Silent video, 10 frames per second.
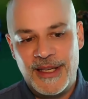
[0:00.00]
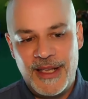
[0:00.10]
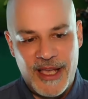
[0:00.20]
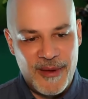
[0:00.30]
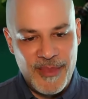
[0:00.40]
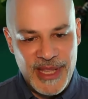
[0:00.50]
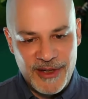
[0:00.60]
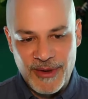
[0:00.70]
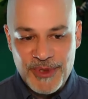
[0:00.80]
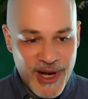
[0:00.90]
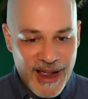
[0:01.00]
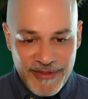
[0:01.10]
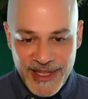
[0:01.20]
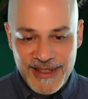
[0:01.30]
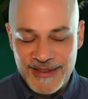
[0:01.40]
and the
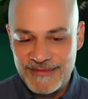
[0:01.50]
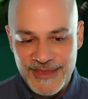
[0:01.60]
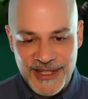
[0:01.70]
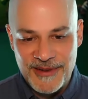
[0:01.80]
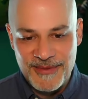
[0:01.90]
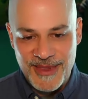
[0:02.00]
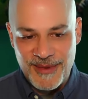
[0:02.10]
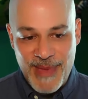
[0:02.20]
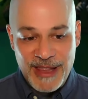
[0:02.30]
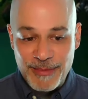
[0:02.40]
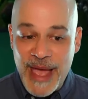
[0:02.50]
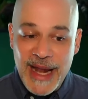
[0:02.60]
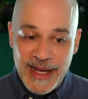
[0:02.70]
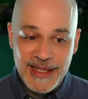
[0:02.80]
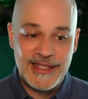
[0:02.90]
cryptographic, the
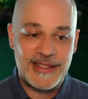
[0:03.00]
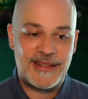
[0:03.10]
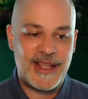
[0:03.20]
mathematics